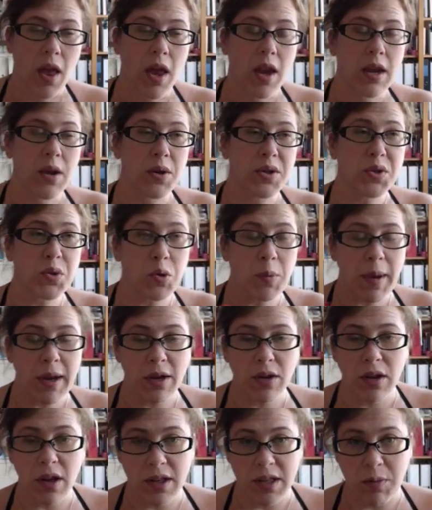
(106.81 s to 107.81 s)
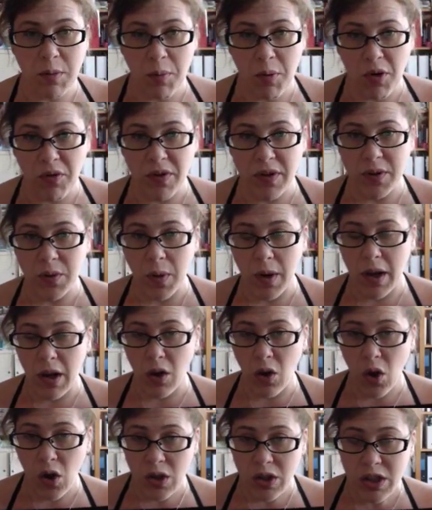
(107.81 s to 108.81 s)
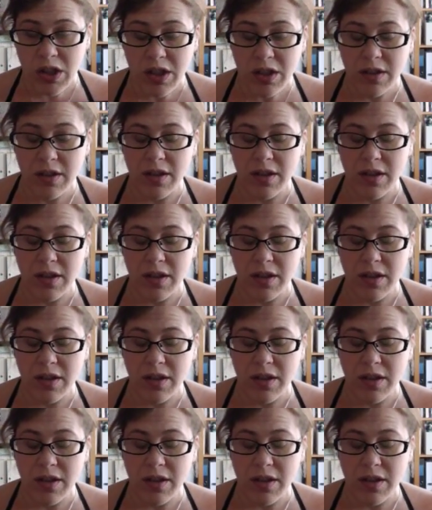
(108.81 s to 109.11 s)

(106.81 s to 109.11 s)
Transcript: Now, I talk about customer profiles quite a lot.